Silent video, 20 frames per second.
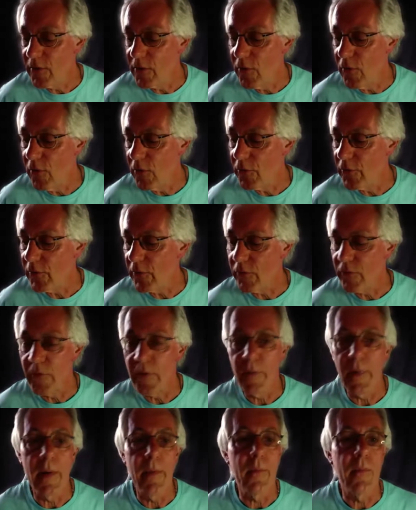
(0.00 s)
Gordon will
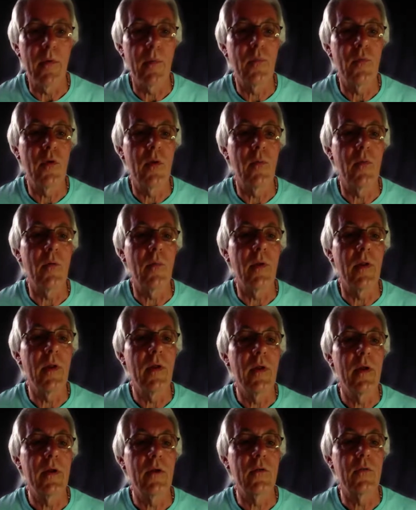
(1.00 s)
remember
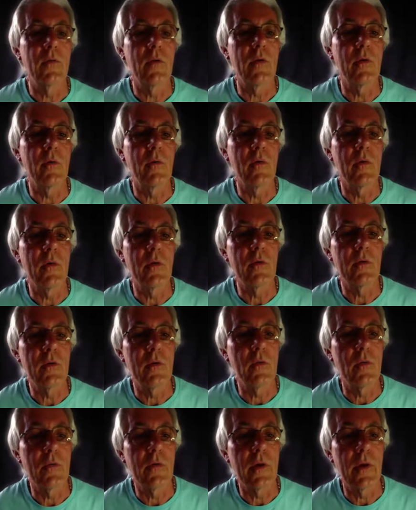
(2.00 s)
probably, because we were at
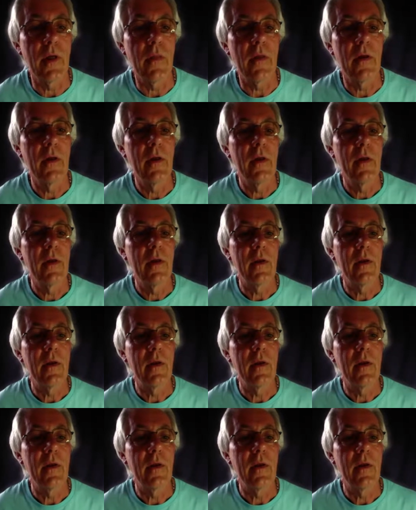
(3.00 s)
school together.